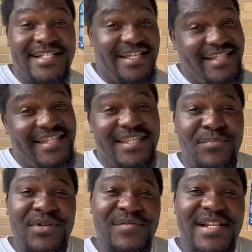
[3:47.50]
Let's see the
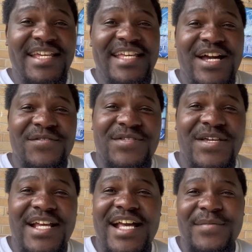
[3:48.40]
Premier League how it's
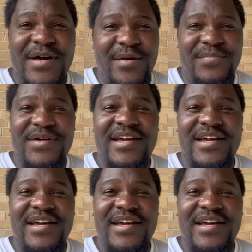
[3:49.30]
gonna come up.